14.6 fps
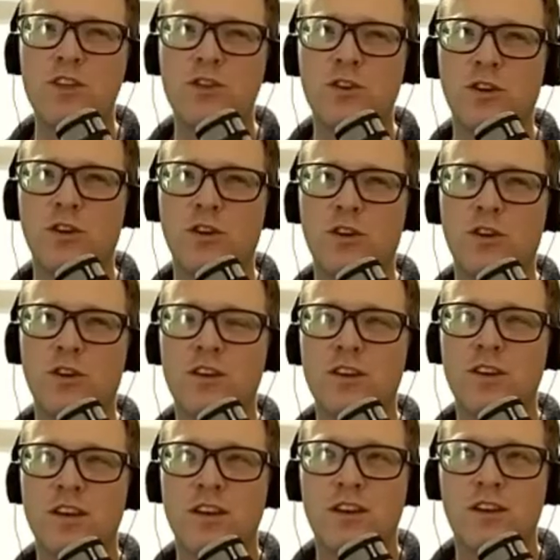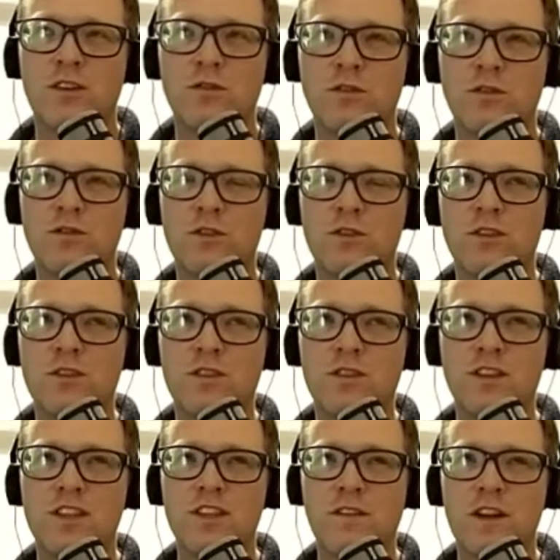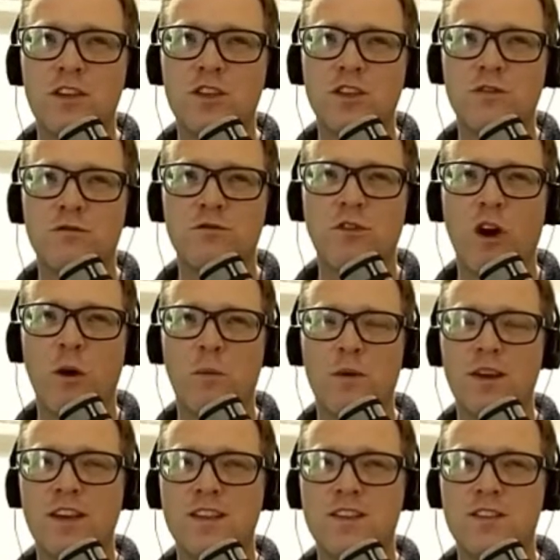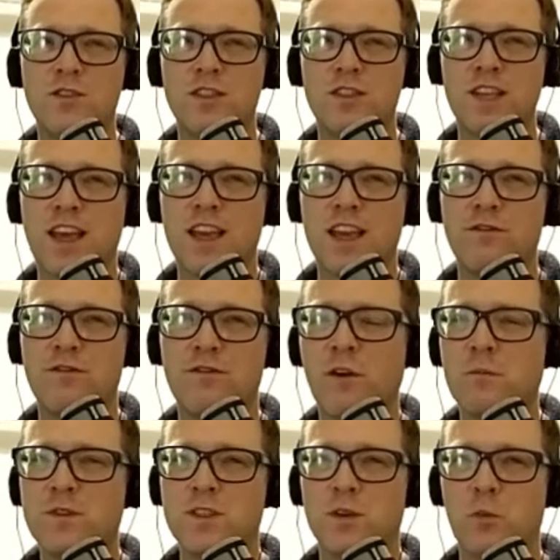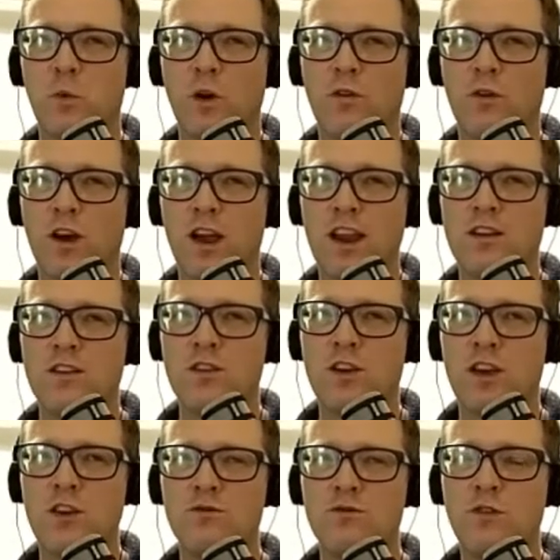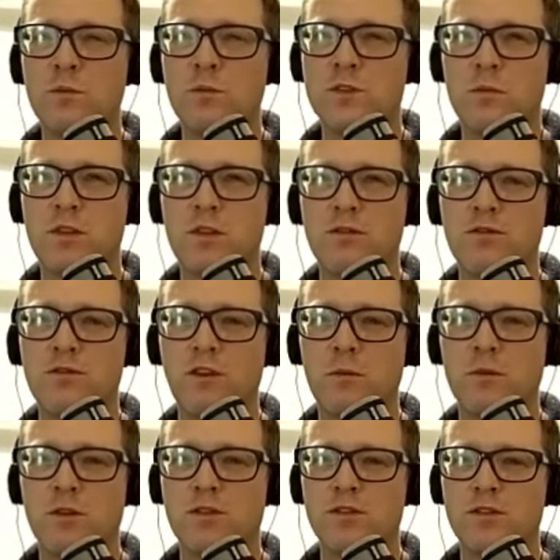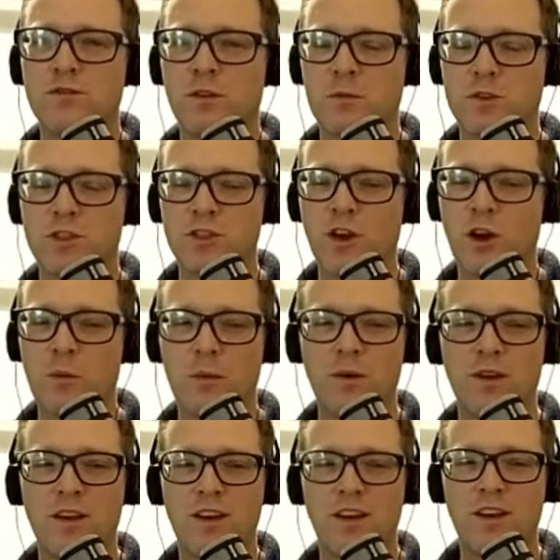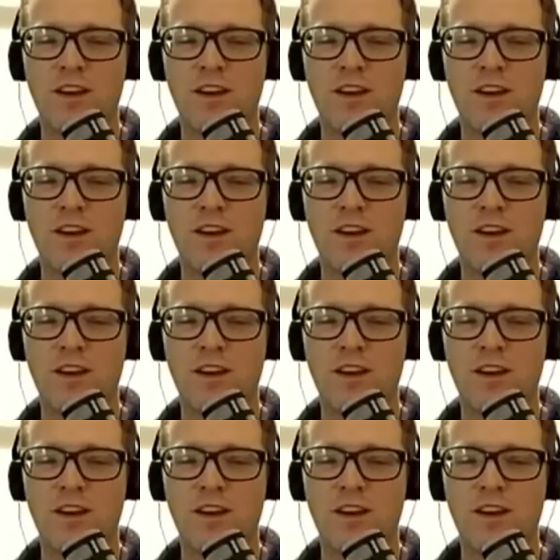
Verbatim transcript: sure the definition of rob is to take it from someone, right? Can you rob someone from from a shop? I